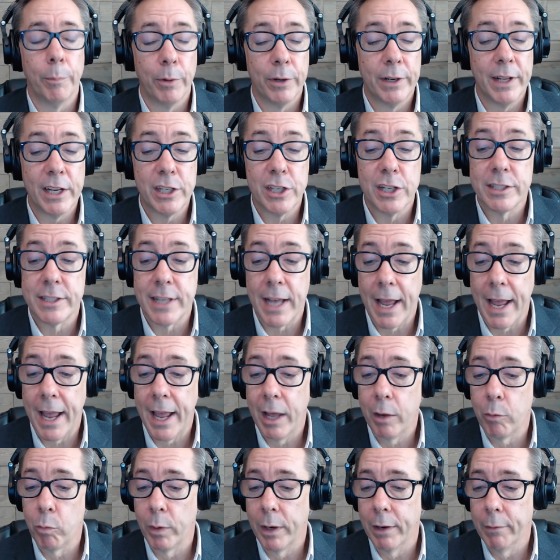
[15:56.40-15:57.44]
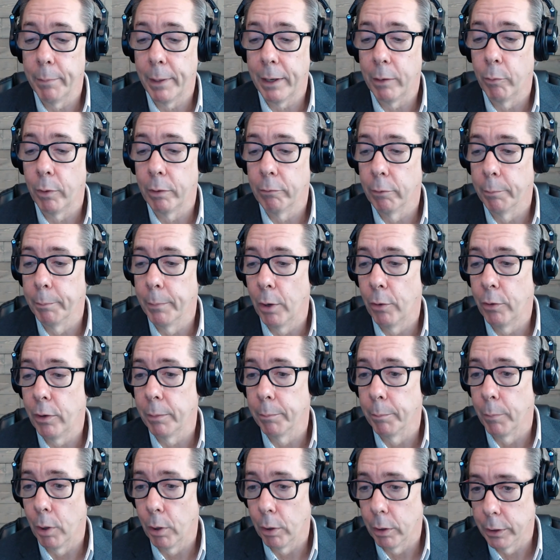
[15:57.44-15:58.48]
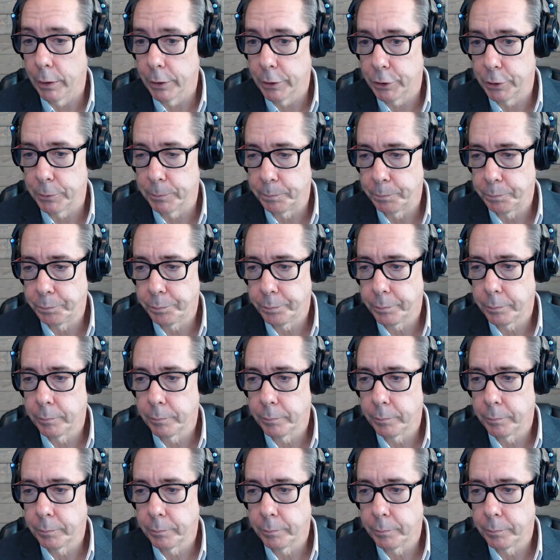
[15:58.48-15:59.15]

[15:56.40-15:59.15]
predictions I had when everybody went remote in March,